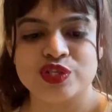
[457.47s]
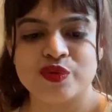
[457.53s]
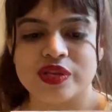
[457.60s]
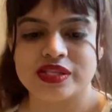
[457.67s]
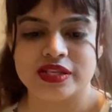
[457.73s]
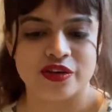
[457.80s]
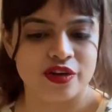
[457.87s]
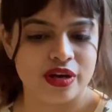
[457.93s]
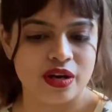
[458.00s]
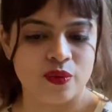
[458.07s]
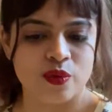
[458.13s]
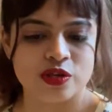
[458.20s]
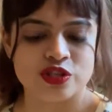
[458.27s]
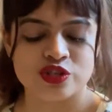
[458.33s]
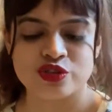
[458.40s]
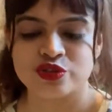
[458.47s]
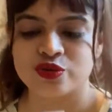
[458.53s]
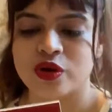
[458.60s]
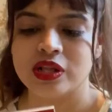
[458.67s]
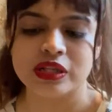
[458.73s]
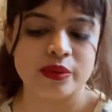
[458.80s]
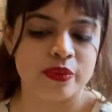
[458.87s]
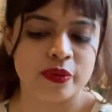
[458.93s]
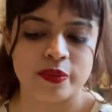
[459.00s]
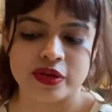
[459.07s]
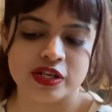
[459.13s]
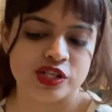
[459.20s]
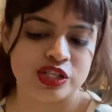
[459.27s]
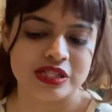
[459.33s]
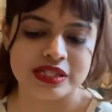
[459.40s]
when Cinderella wants to do all the
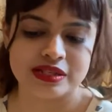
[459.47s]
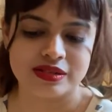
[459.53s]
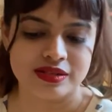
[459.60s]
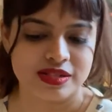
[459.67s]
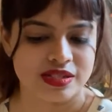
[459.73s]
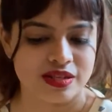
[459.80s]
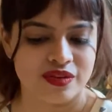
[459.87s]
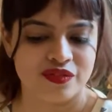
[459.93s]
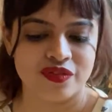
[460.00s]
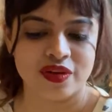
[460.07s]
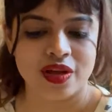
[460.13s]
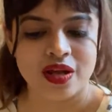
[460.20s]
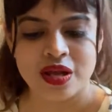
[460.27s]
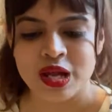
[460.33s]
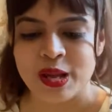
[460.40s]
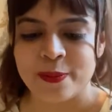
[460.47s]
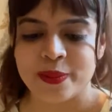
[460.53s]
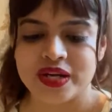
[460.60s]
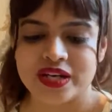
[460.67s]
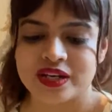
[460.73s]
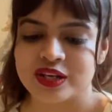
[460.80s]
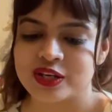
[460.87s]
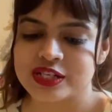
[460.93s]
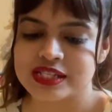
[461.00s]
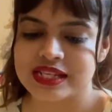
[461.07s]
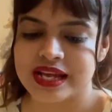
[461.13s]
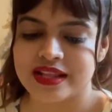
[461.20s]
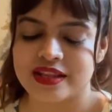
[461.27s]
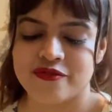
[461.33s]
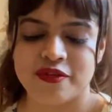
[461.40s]
preparations herself. But it looks
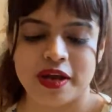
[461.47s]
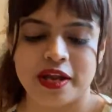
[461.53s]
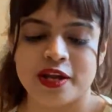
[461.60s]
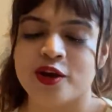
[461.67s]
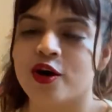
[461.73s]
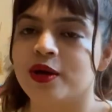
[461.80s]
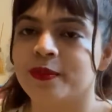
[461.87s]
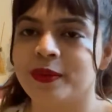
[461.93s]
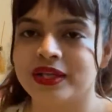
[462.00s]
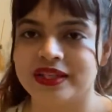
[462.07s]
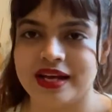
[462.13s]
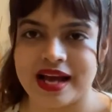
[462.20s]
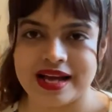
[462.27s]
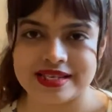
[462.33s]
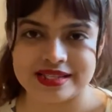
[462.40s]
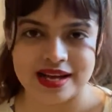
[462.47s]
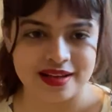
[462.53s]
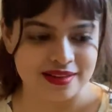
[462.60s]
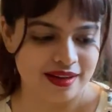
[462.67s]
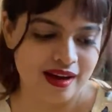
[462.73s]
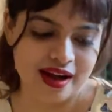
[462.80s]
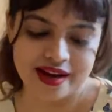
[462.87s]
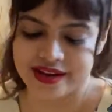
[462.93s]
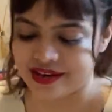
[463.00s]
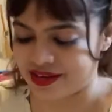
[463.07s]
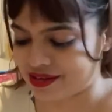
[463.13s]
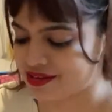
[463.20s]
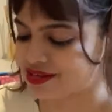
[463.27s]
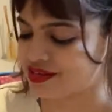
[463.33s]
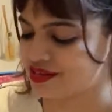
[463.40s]
like the fairy godmother has other
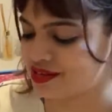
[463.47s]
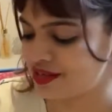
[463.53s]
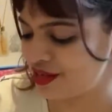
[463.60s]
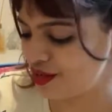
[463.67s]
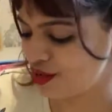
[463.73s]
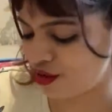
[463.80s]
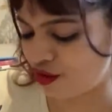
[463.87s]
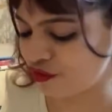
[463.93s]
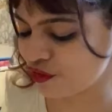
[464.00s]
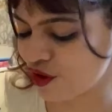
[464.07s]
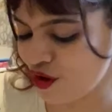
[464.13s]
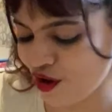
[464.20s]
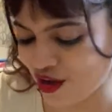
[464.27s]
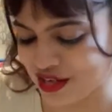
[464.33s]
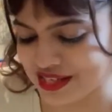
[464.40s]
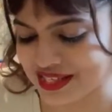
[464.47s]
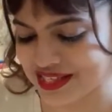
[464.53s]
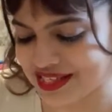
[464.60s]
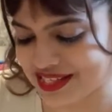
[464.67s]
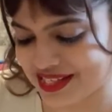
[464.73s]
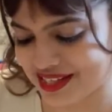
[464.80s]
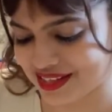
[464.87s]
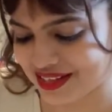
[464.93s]
ideas. Of course.